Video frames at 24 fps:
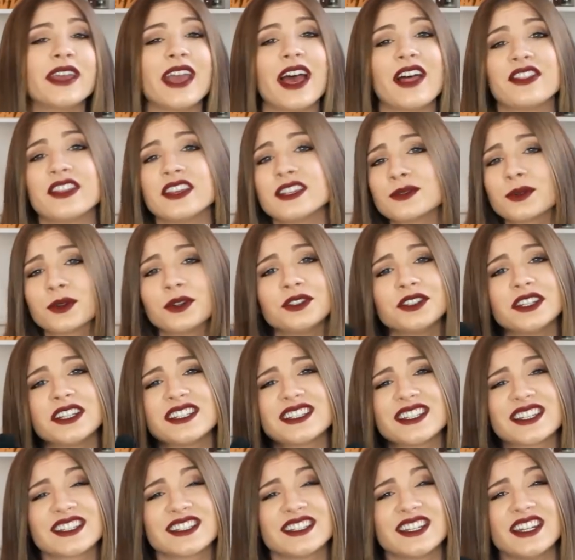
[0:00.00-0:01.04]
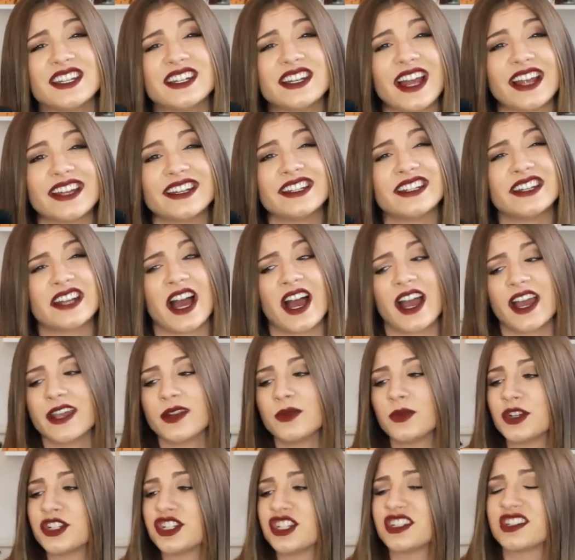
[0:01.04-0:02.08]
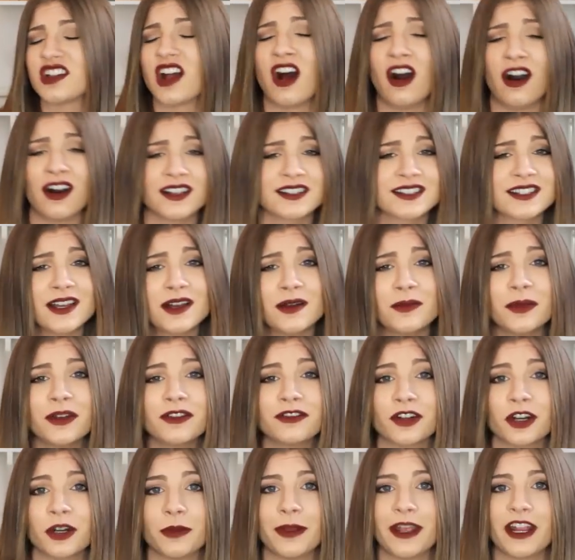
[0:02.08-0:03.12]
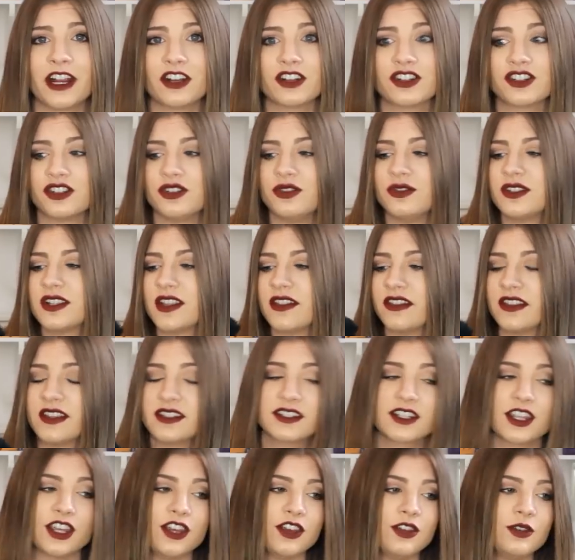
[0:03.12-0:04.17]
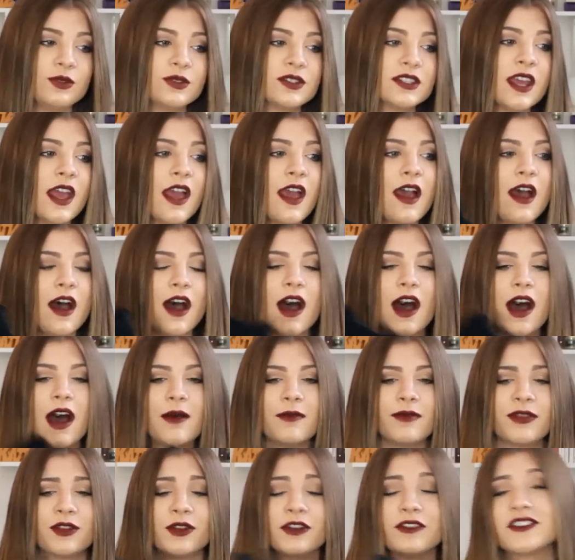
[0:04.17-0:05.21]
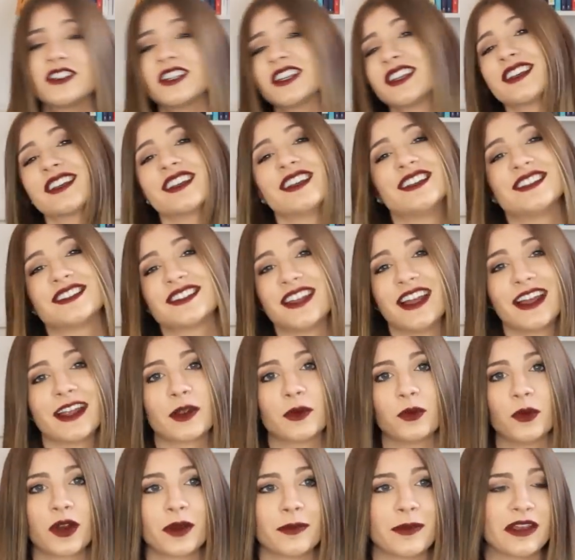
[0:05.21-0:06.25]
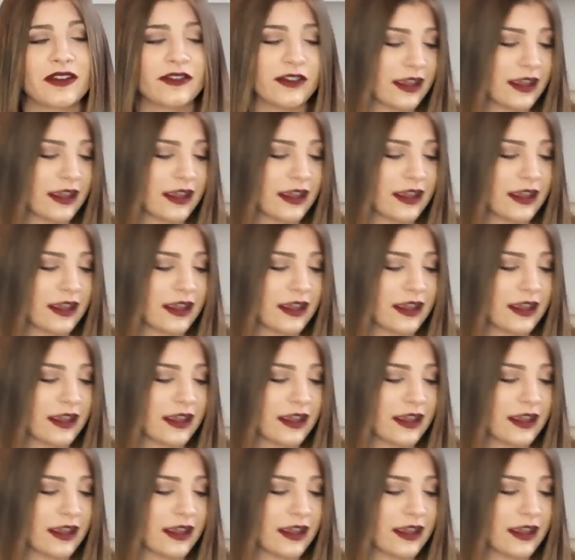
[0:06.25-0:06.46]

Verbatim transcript: But yeah, these were only sixteen ninety-nine, which is awesome for a pair of shoes this cute. Um, thrifting is like one of my